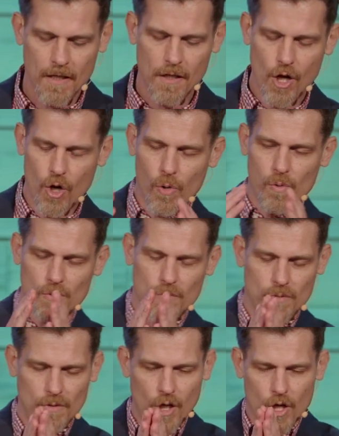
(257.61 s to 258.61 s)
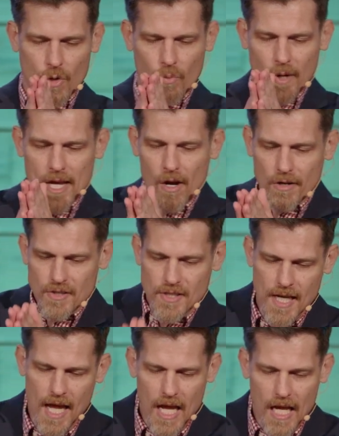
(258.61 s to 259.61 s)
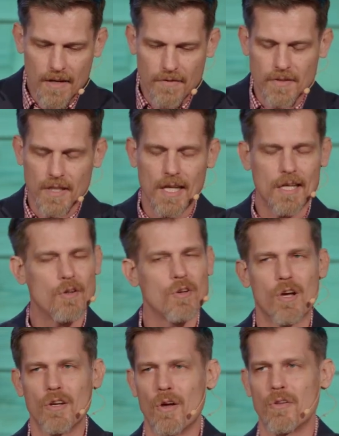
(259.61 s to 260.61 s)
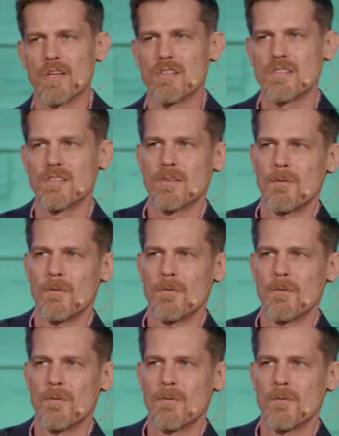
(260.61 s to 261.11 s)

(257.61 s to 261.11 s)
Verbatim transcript: No, Look, we are saved, and I know y'all know this.